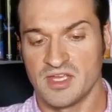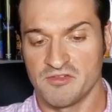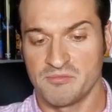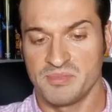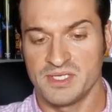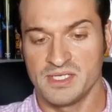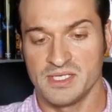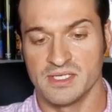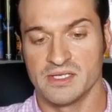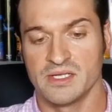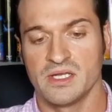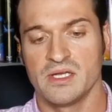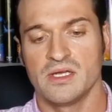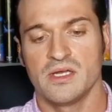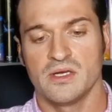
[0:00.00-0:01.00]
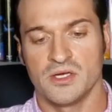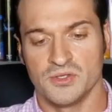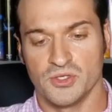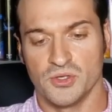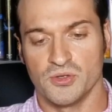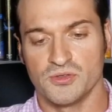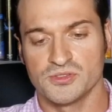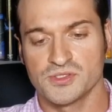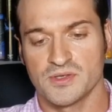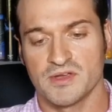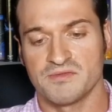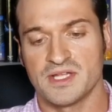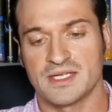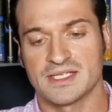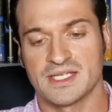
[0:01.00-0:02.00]
Have pity on those who
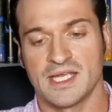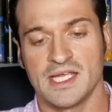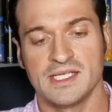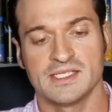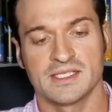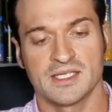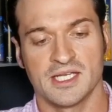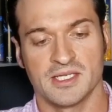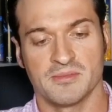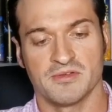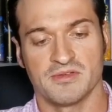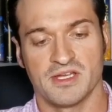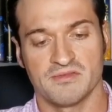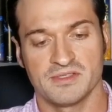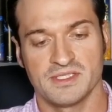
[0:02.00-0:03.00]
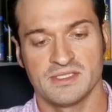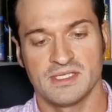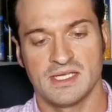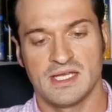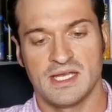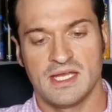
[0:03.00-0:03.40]
have not gained the kingdom of heaven.